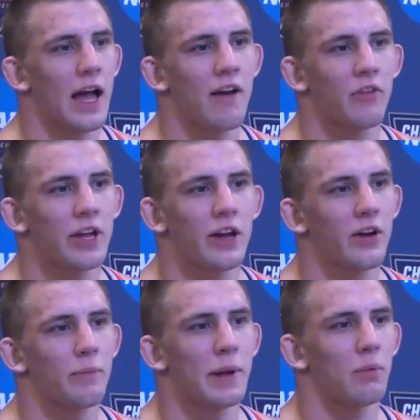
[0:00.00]
every
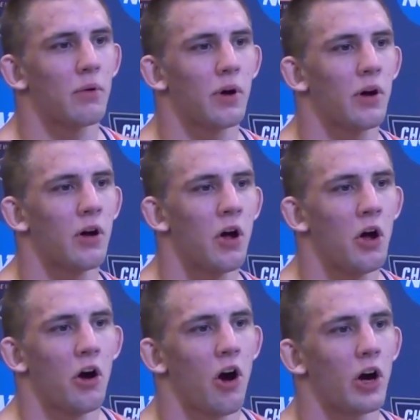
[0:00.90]
year people
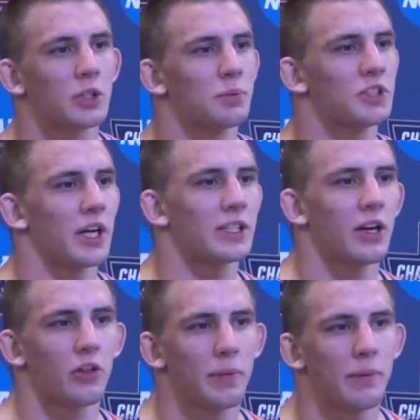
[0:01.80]
are always
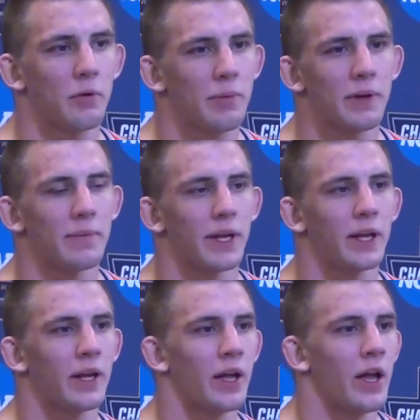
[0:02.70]
projecting other people to beat me.
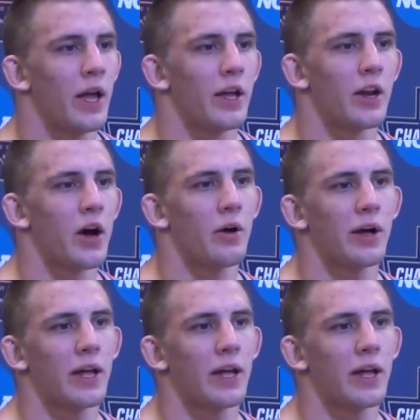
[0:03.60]
You know,